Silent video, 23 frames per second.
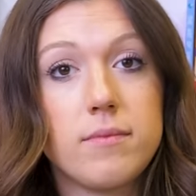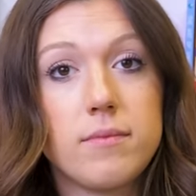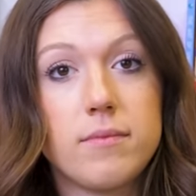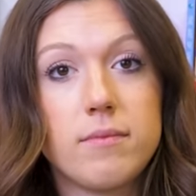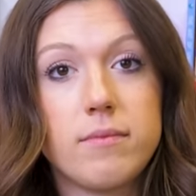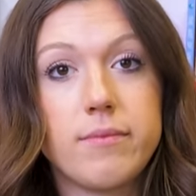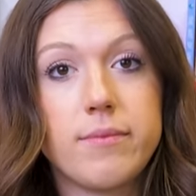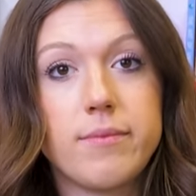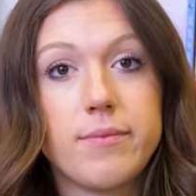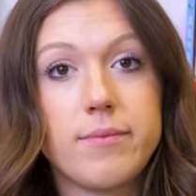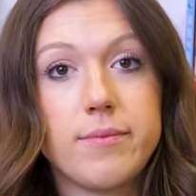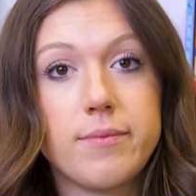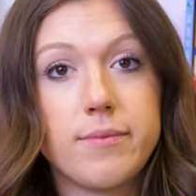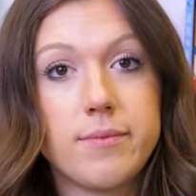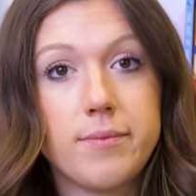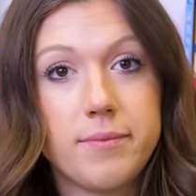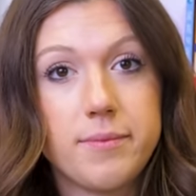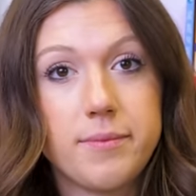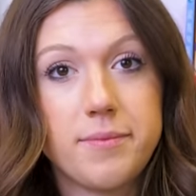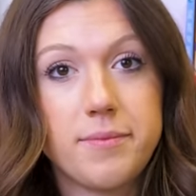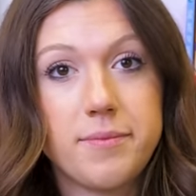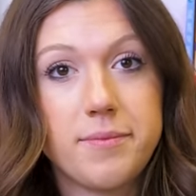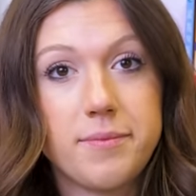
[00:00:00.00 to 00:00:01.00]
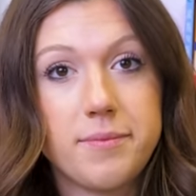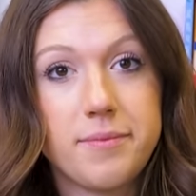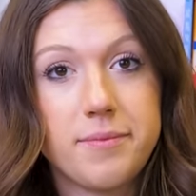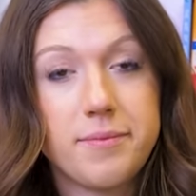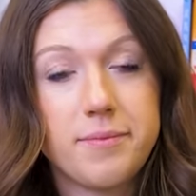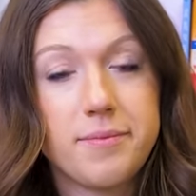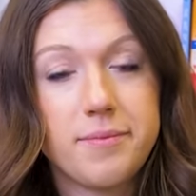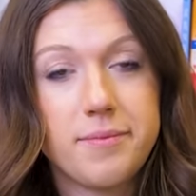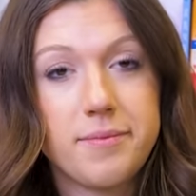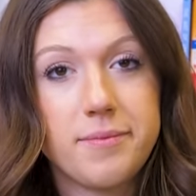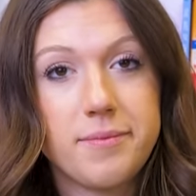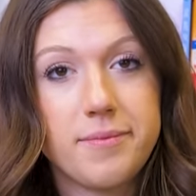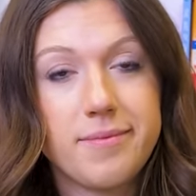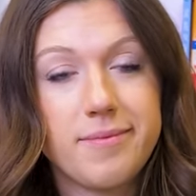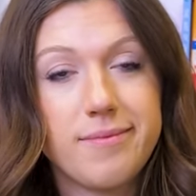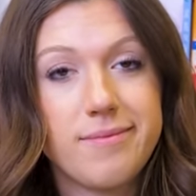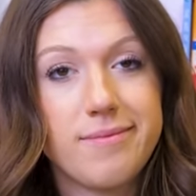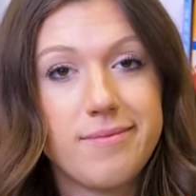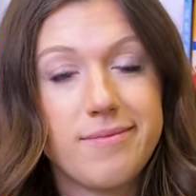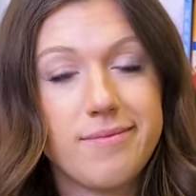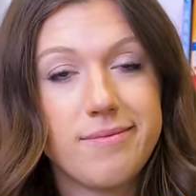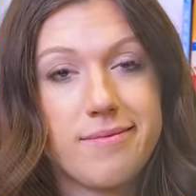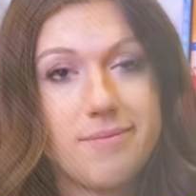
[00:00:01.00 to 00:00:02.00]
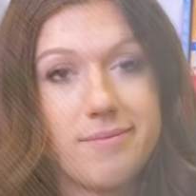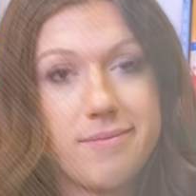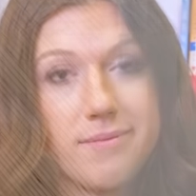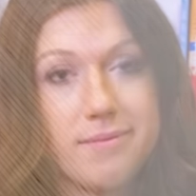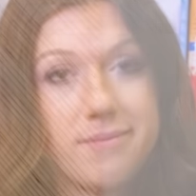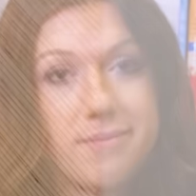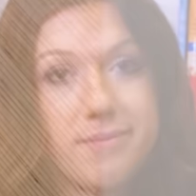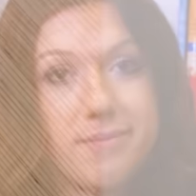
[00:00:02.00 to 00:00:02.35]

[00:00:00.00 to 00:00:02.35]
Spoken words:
(silent)